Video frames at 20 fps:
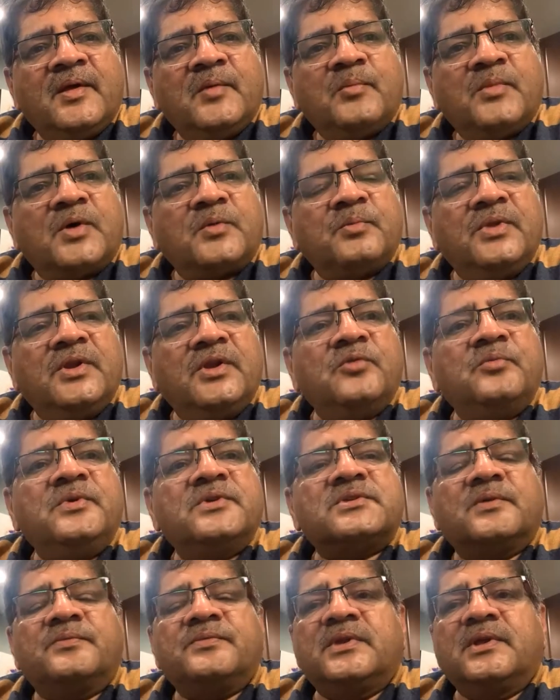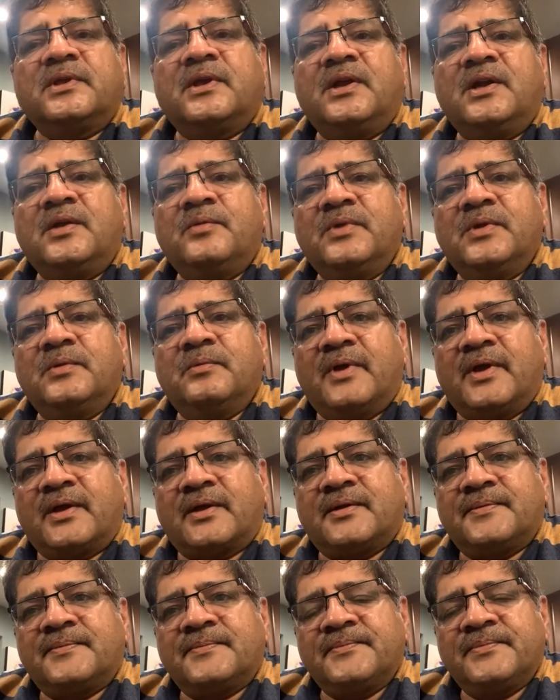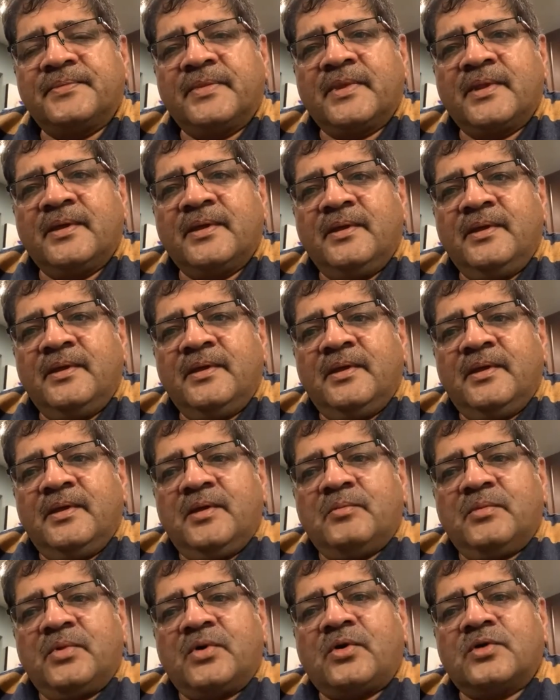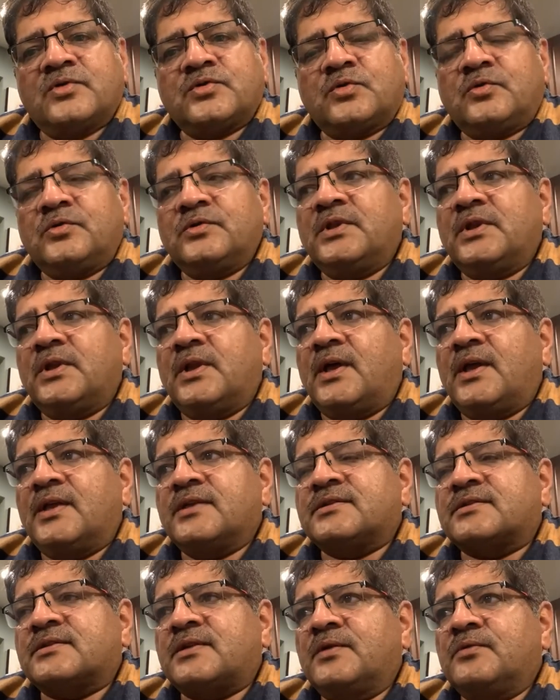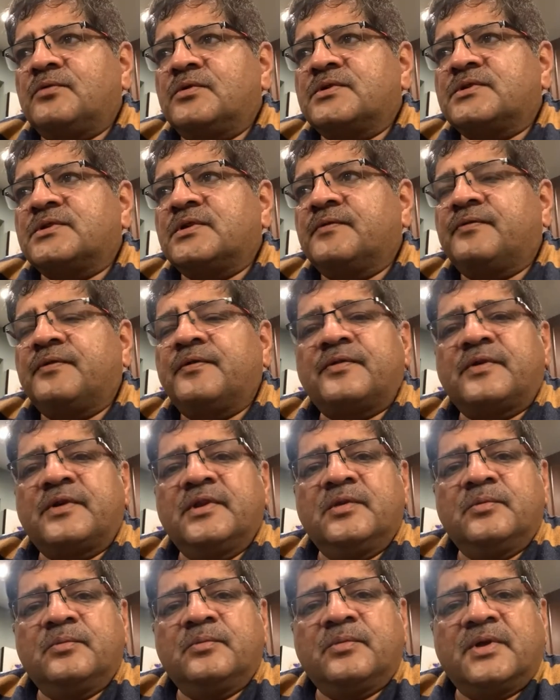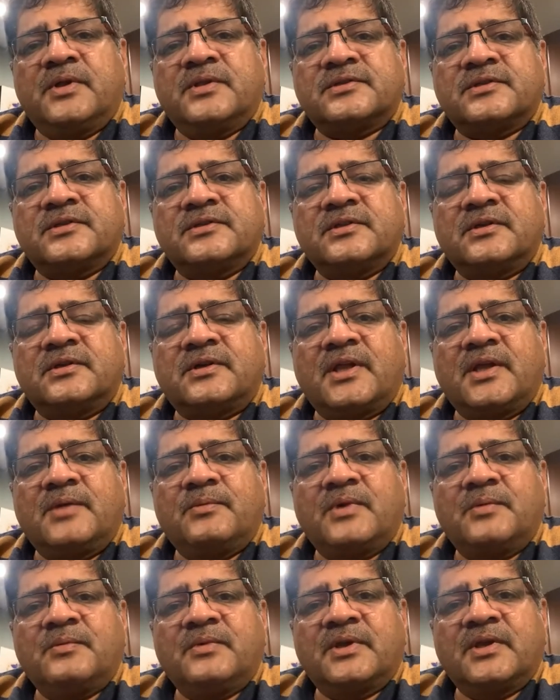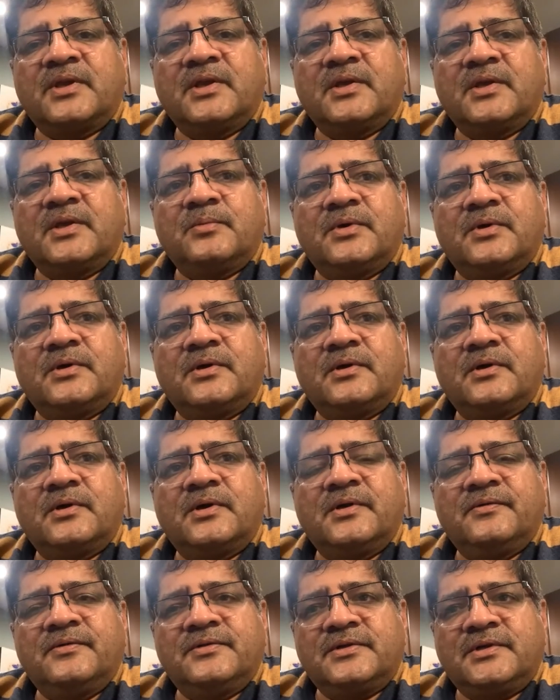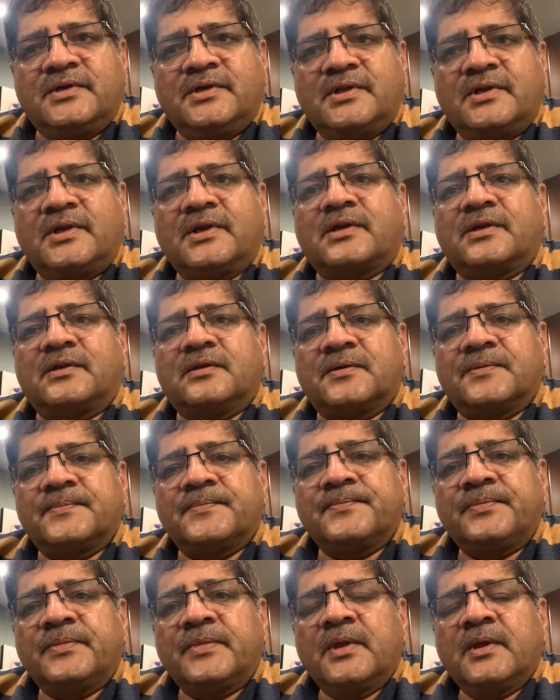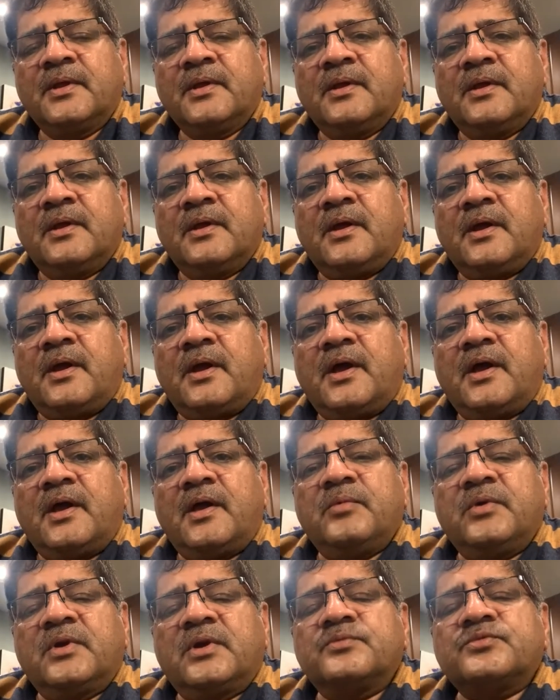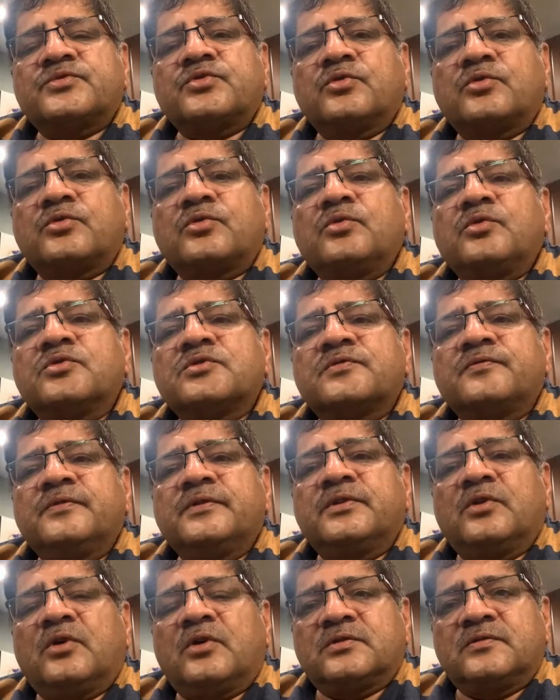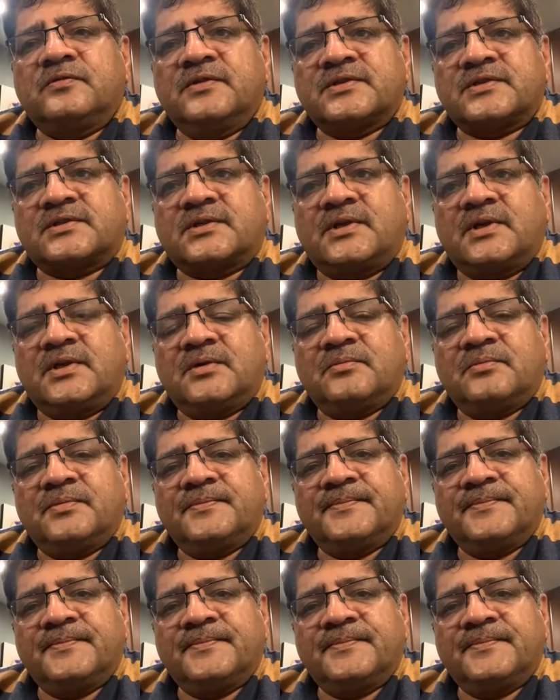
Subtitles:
But believe me, something held me back. Because over the last, I would say 15 months, in the time I became a division director, I have become so close with Northwest Club.